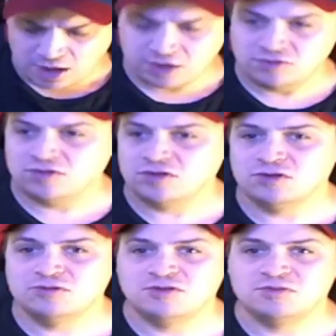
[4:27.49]
I used to
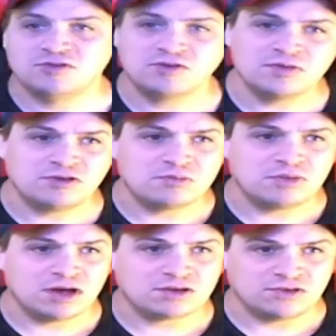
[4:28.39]
do subscription
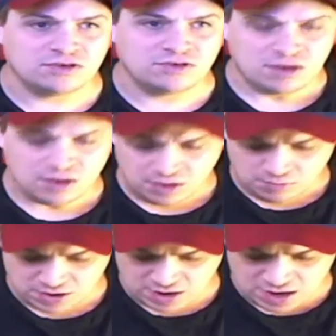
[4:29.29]
boxes,
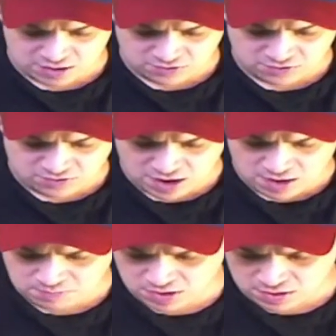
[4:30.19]
but I had to
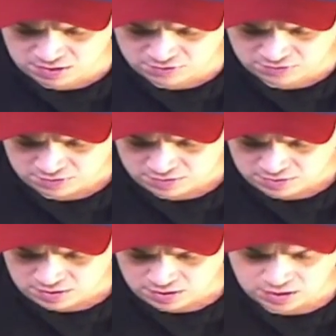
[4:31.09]
stop because...
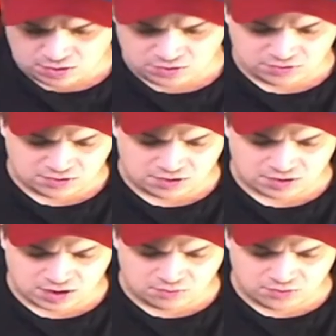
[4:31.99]
you know, it
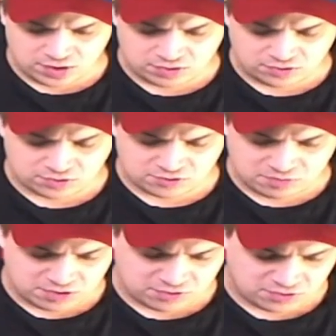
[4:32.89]
started getting way too
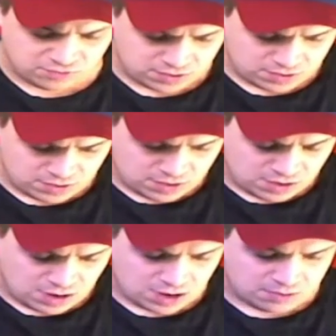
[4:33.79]
expensive.
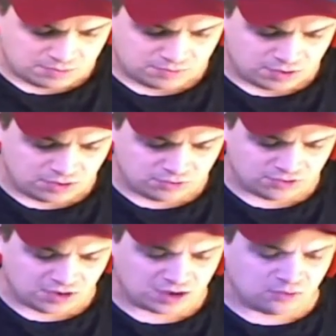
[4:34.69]
It
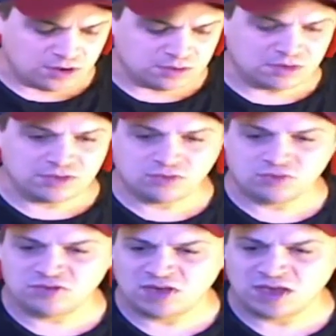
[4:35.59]
was like 1
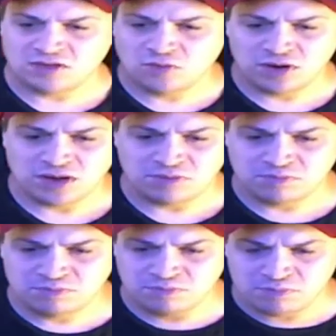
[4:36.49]
month was like $20
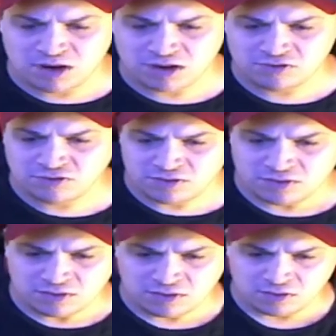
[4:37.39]

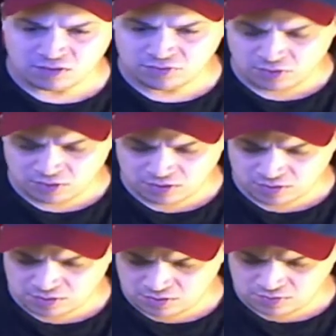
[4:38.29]
or 30
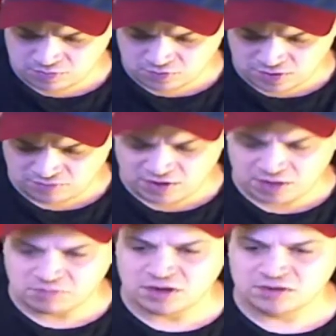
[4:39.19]
or
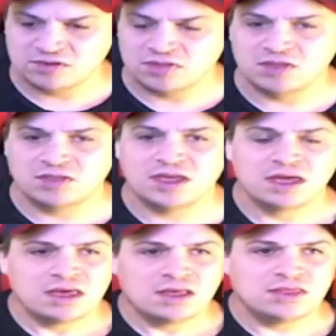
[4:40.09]
$25, and then
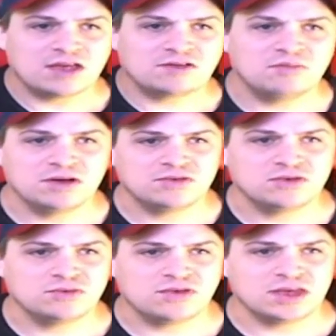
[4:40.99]
like next
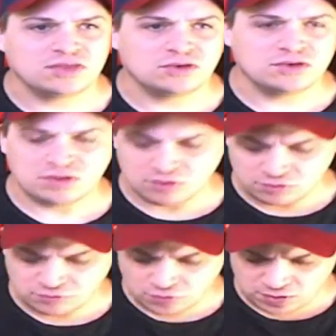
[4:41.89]
month it was like
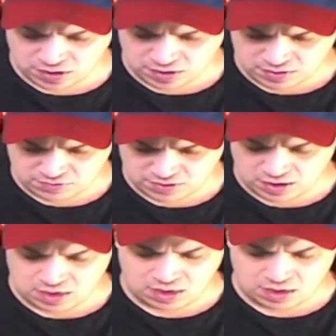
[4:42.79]
32 to 40, and I was
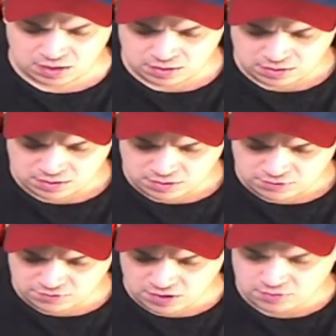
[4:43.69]
like, eh.
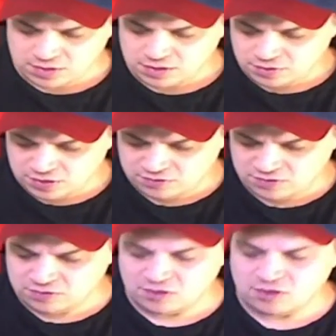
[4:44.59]
So
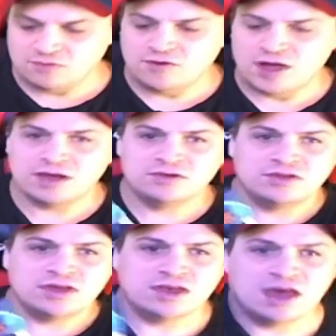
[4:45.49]
this is your vinyl
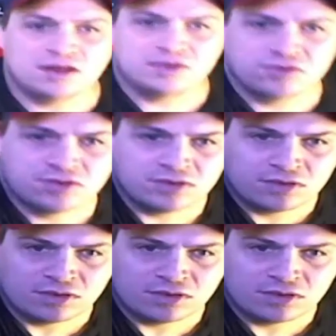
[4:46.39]
decals.